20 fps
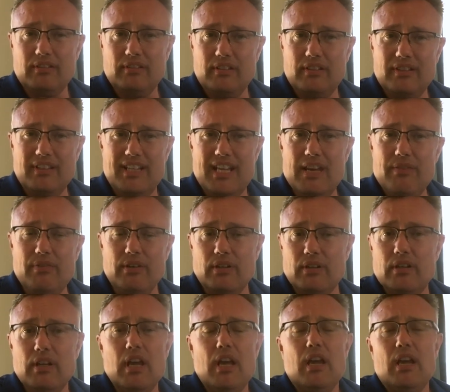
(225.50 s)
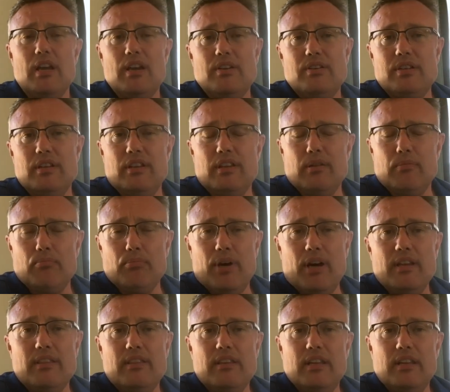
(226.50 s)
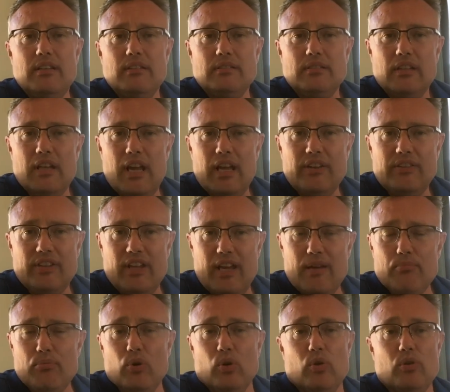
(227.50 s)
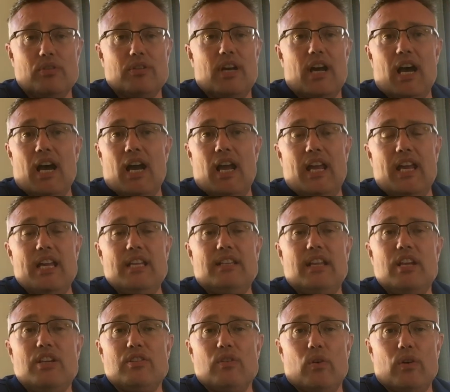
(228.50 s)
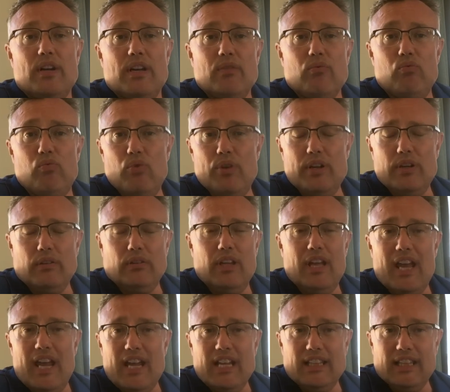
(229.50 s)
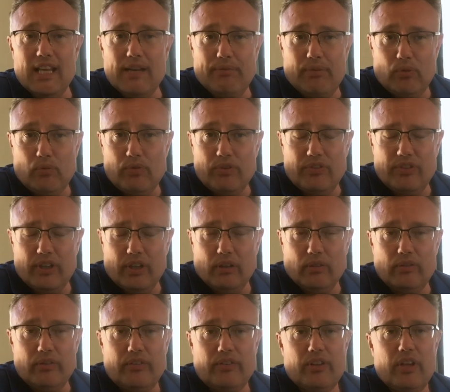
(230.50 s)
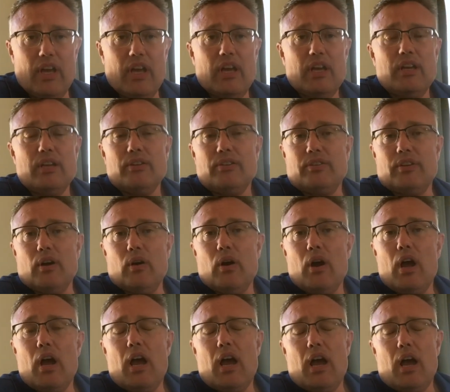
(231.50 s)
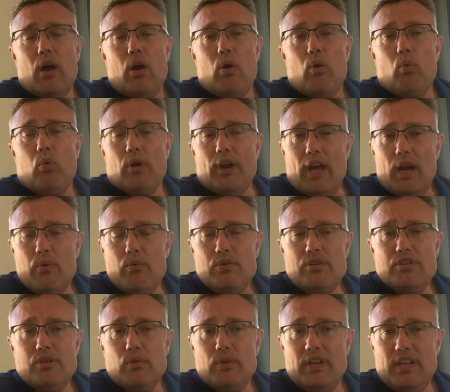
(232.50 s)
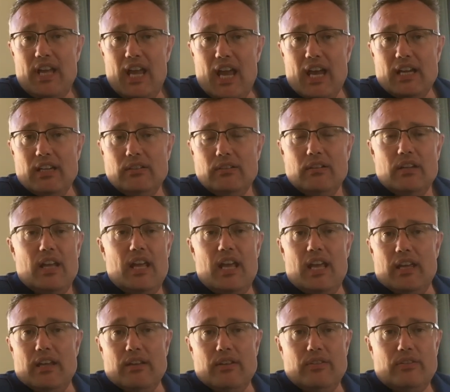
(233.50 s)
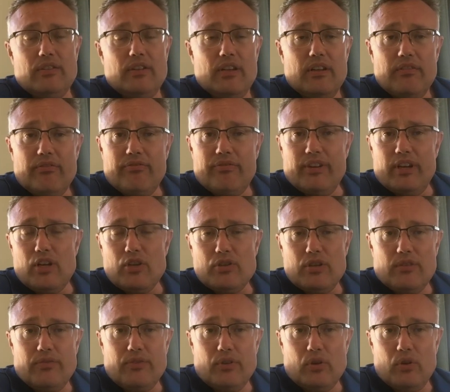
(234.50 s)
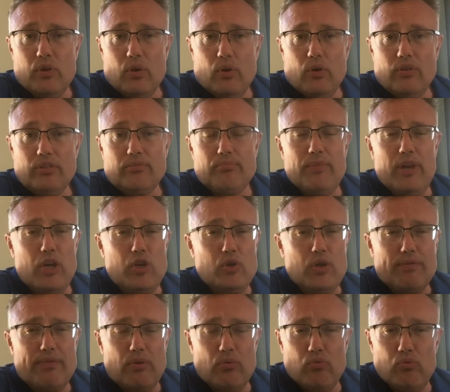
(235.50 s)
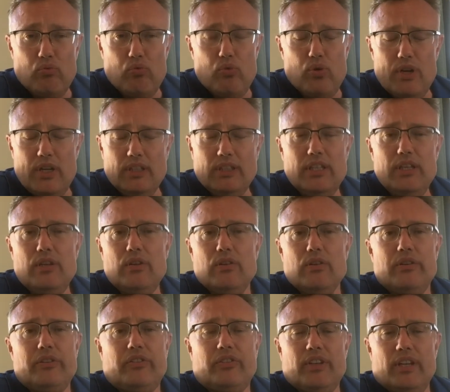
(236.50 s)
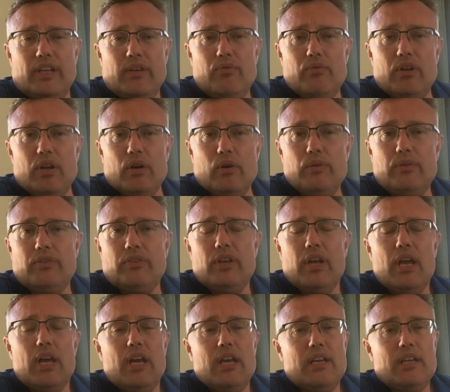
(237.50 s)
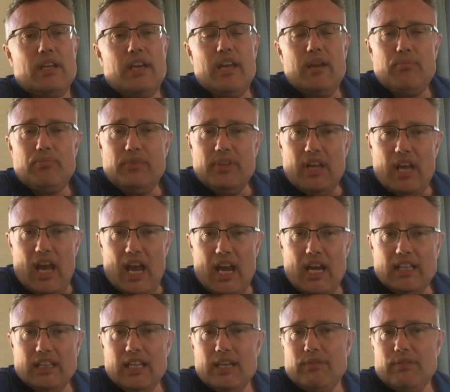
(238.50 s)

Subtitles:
given to them by the exam board, i.e. they don't have real A-level results. So what I would do again is finish off the course, make sure you have a really good set of notes, keep the A-level